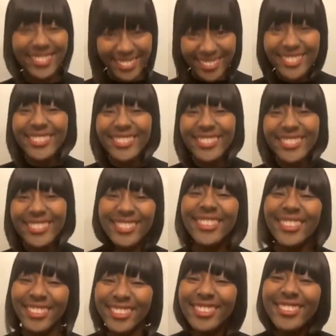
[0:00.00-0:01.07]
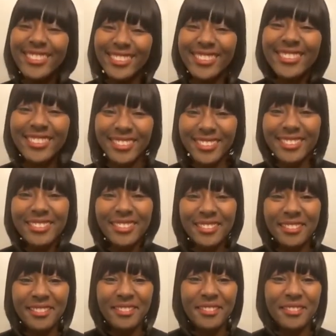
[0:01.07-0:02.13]

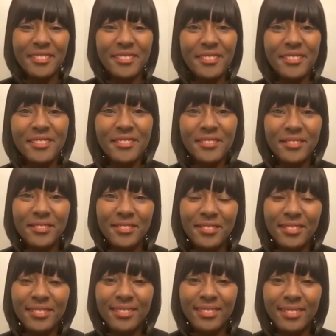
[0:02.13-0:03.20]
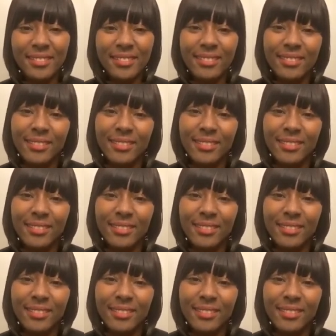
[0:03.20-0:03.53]
[no speech]